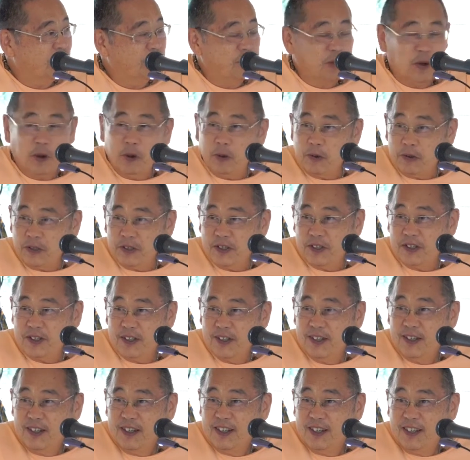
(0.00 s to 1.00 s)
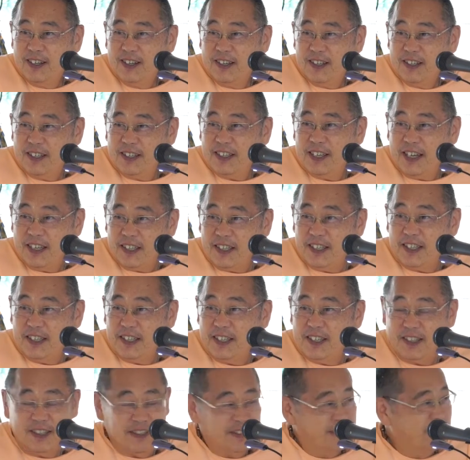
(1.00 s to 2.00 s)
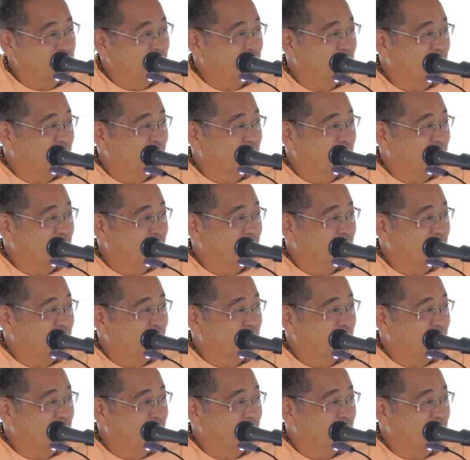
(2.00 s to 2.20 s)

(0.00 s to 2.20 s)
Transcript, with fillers: gross sense isn't.